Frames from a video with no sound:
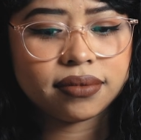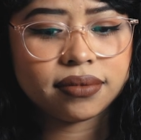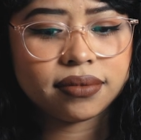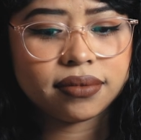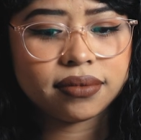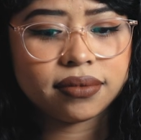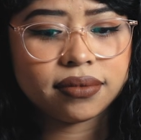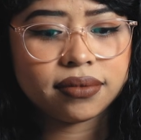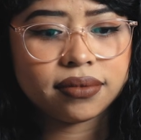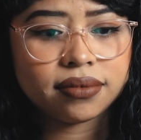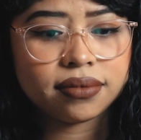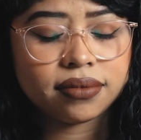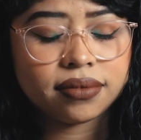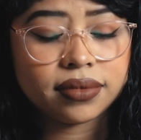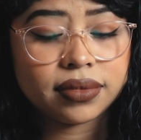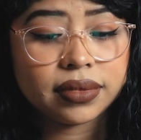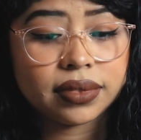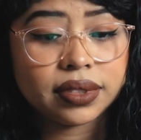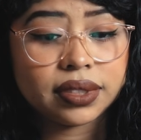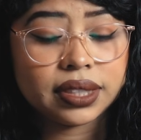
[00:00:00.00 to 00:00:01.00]

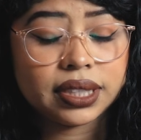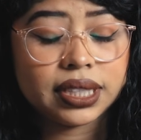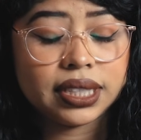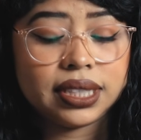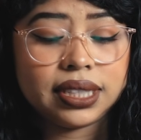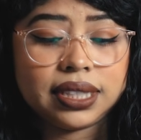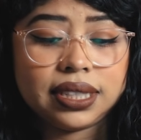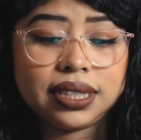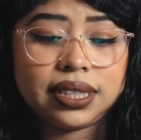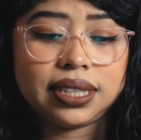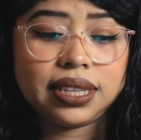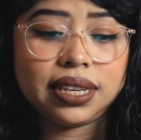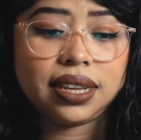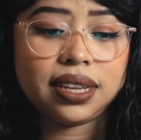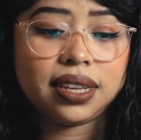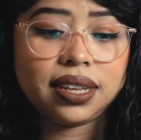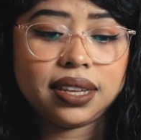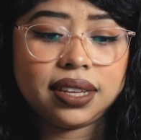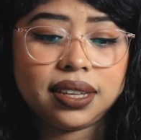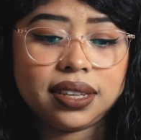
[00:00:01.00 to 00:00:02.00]

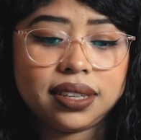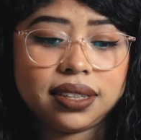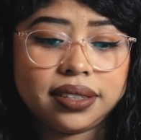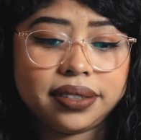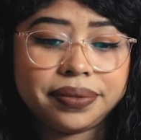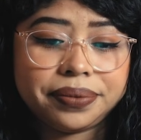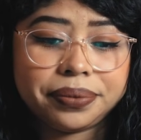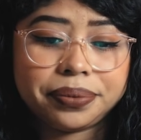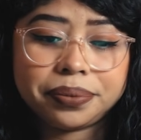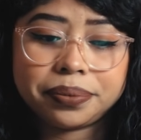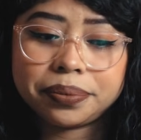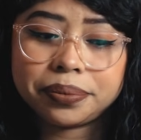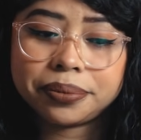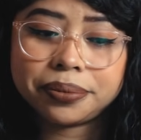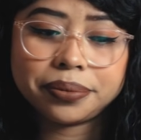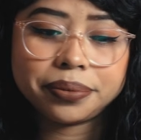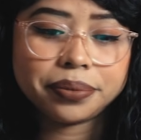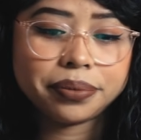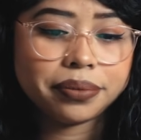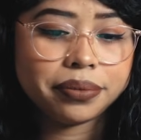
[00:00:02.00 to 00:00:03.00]

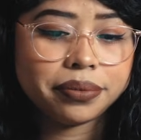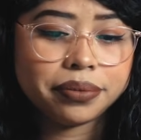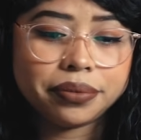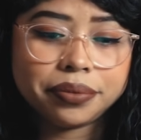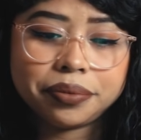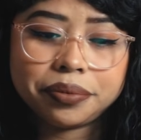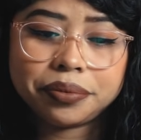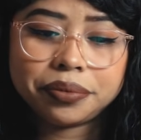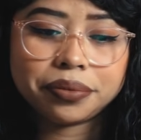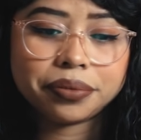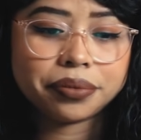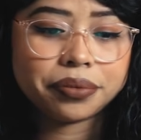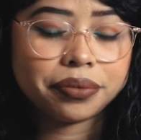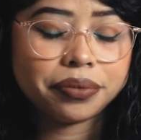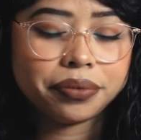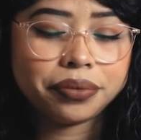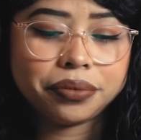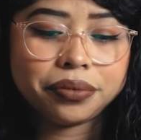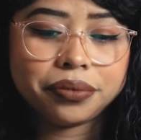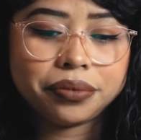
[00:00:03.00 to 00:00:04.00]

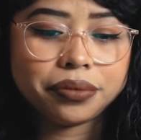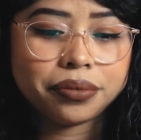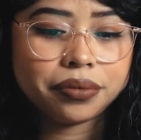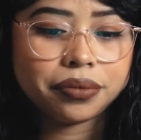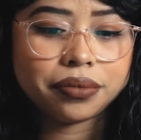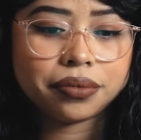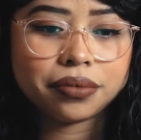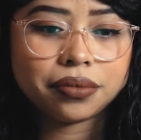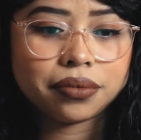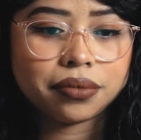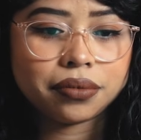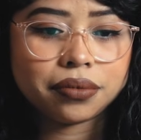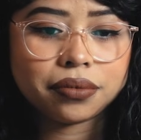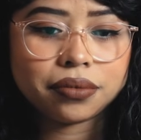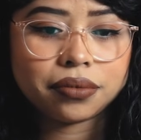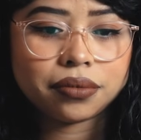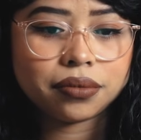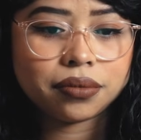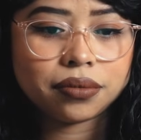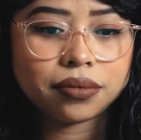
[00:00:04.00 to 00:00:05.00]

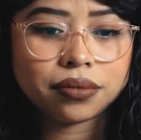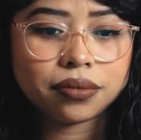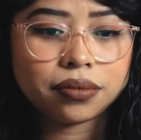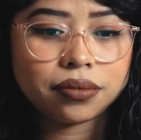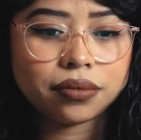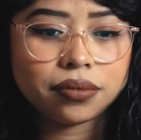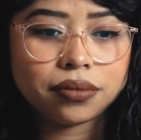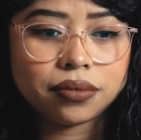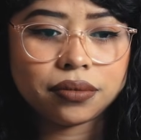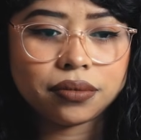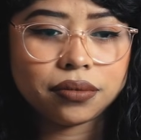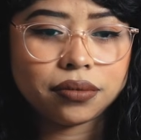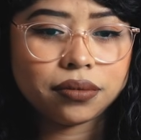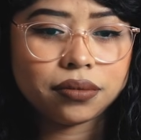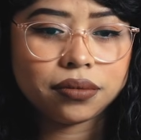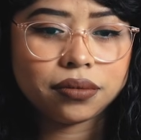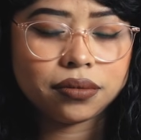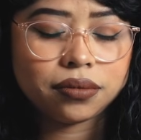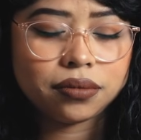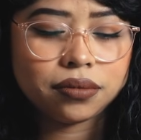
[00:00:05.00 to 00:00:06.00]

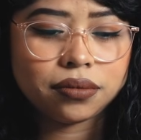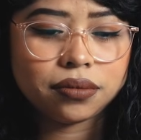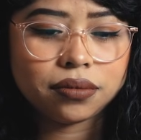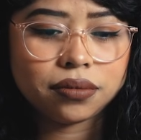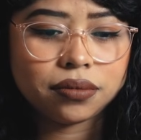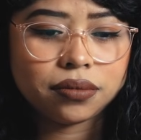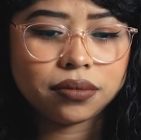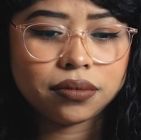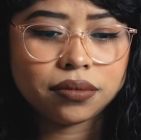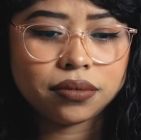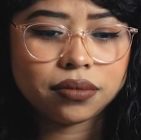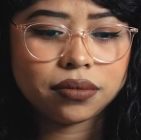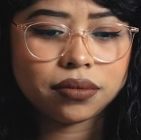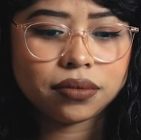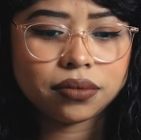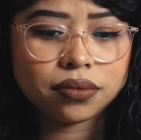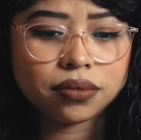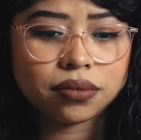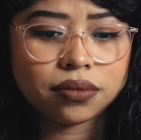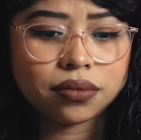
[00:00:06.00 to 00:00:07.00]

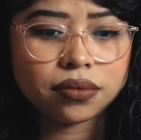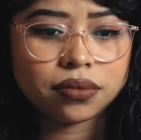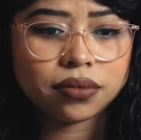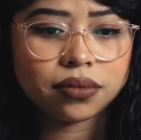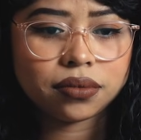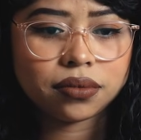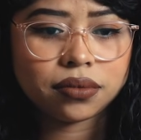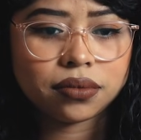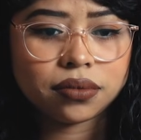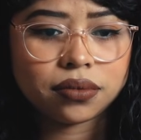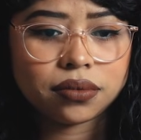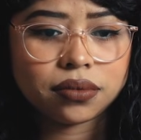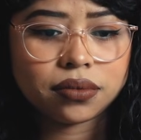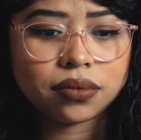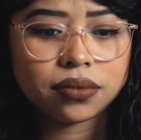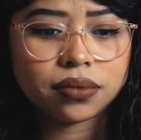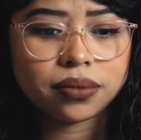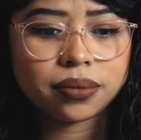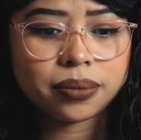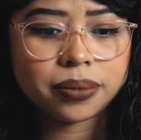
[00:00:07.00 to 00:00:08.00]
The person shown says nothing.